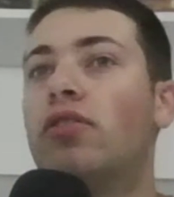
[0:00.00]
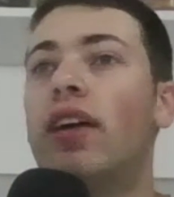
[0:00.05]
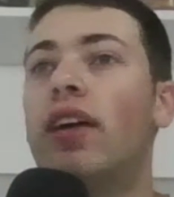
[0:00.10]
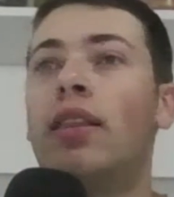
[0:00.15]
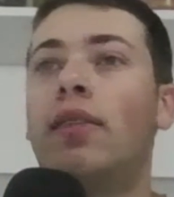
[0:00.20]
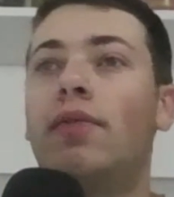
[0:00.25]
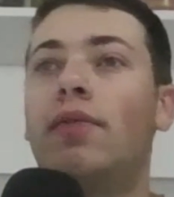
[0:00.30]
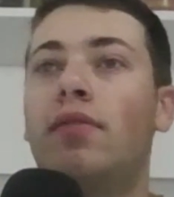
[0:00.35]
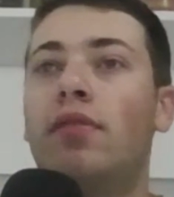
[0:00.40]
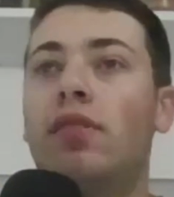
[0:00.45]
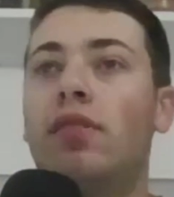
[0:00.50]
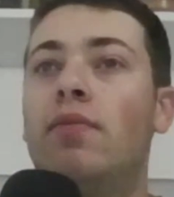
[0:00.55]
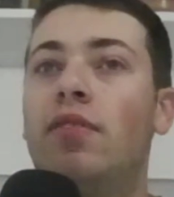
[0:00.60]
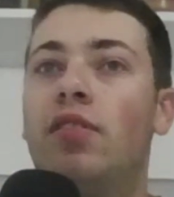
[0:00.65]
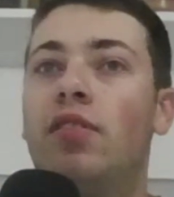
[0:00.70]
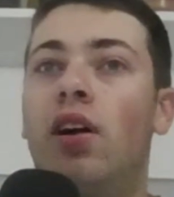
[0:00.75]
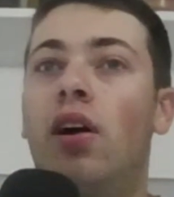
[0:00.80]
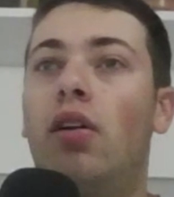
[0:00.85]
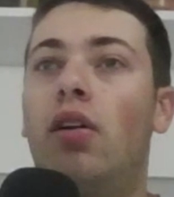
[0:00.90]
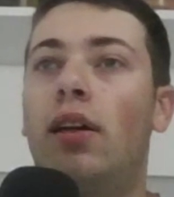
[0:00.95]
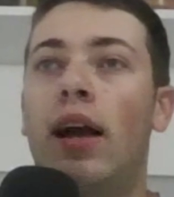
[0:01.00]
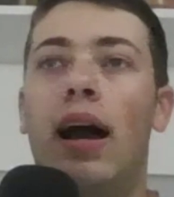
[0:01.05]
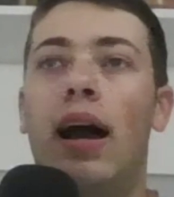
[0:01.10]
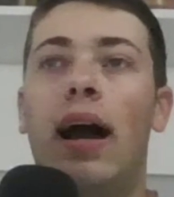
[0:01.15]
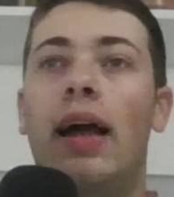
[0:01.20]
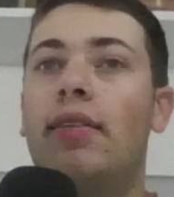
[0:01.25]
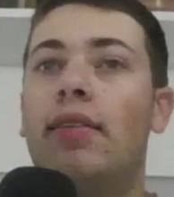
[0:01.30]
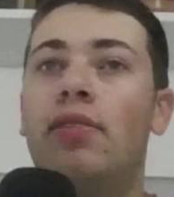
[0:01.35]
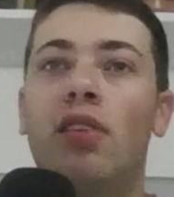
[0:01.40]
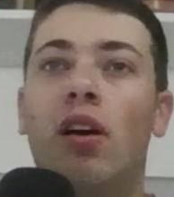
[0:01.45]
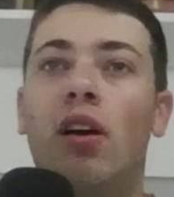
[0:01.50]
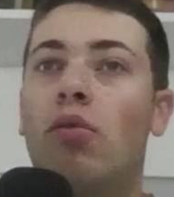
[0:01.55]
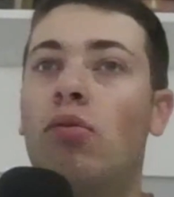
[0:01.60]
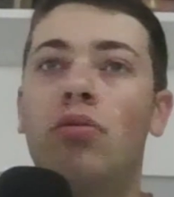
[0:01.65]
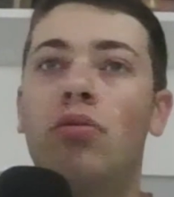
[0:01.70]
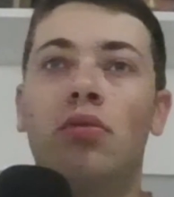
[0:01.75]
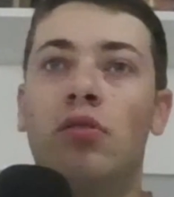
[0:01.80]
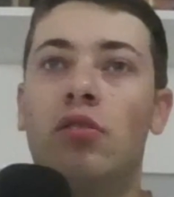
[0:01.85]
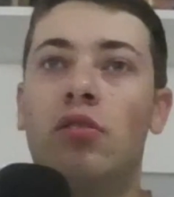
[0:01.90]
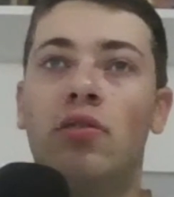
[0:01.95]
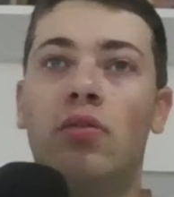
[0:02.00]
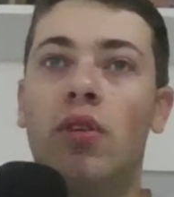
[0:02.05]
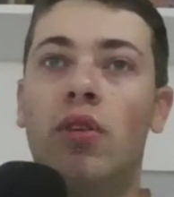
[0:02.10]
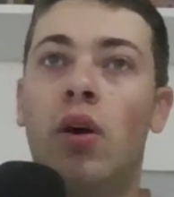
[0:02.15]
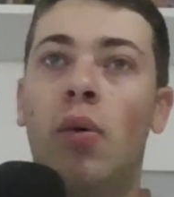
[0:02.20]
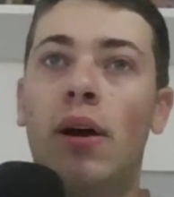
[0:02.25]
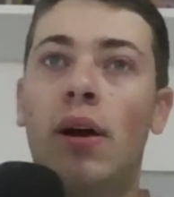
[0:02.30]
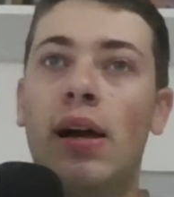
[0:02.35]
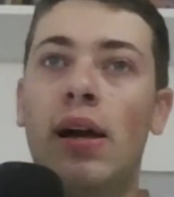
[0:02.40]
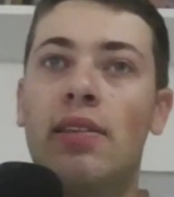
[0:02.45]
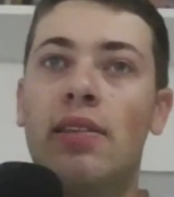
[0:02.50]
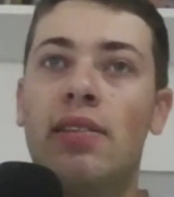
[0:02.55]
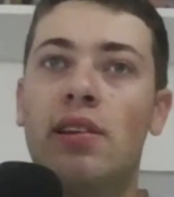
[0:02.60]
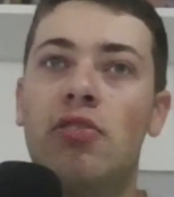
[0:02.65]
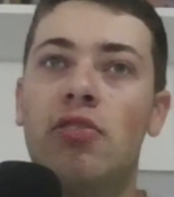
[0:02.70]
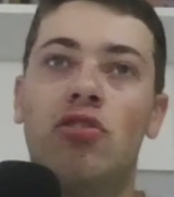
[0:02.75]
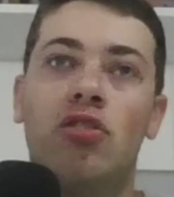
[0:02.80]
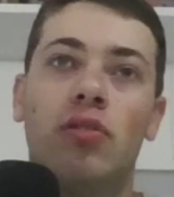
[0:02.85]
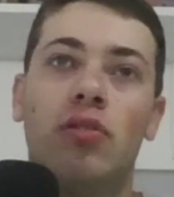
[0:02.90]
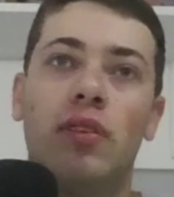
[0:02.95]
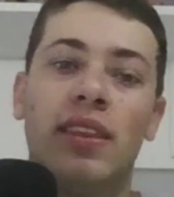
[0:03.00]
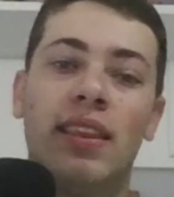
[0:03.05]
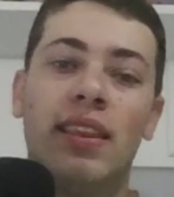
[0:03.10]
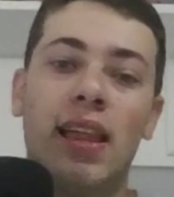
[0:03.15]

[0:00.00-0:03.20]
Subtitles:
at the team facility, I don't know why that's an issue.